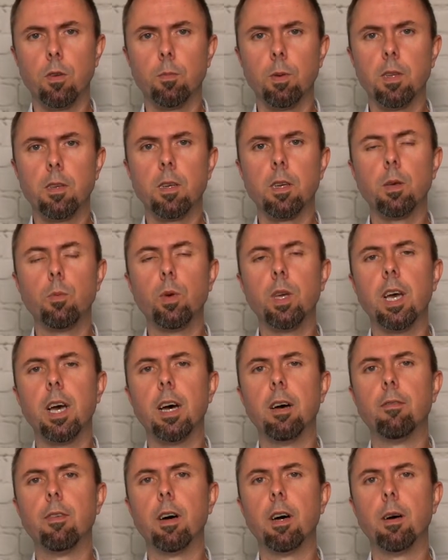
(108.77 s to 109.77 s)
So basically we
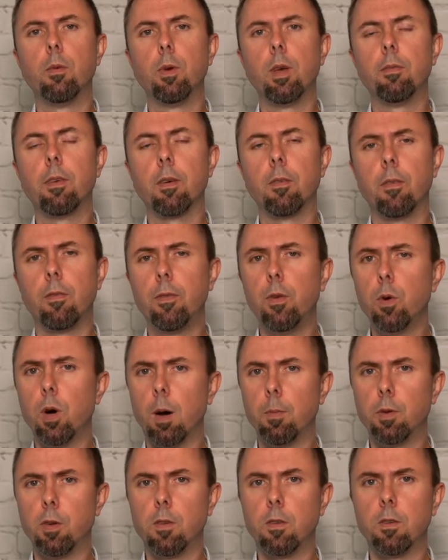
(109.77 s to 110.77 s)
have a few
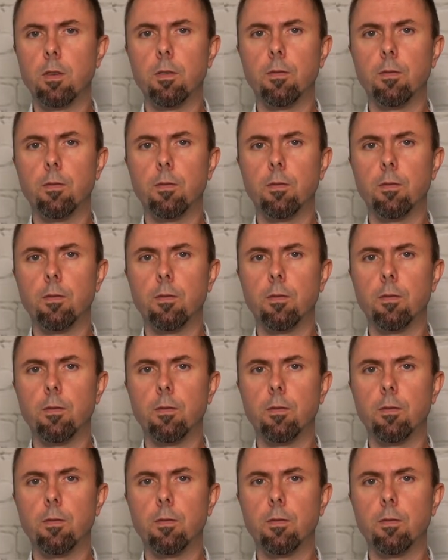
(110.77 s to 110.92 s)
options.